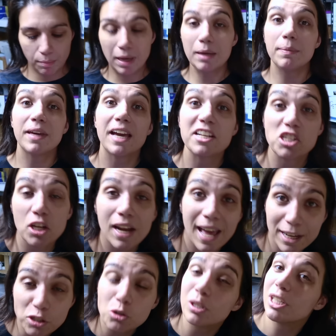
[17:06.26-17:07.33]
Maybe I should
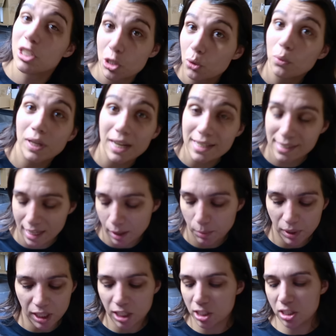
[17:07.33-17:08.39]
actually do what I say I'm
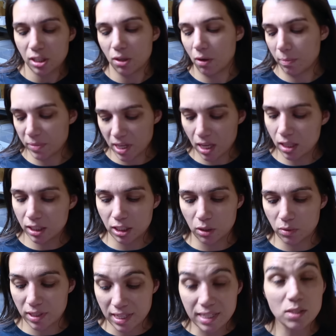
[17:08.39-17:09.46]
gonna do. I'm telling
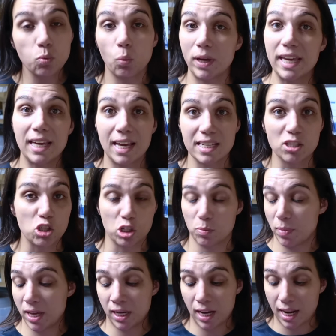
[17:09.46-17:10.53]
you, this week has
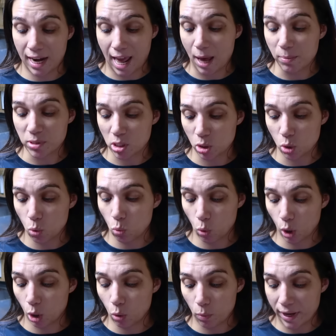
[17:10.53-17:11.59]
just been an absolute
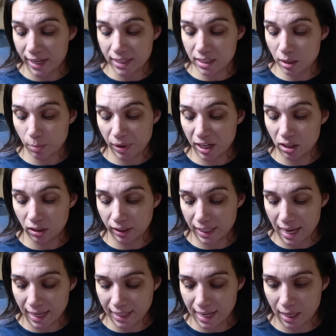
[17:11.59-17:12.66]
whirlwind.
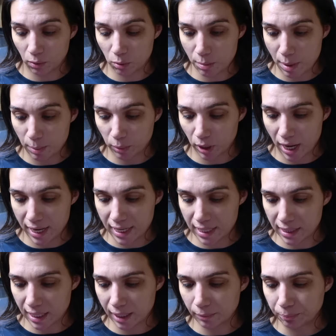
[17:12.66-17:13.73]
Apparently I can't remember
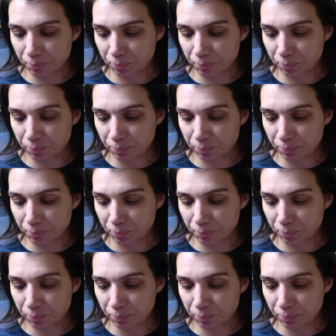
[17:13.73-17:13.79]
anything.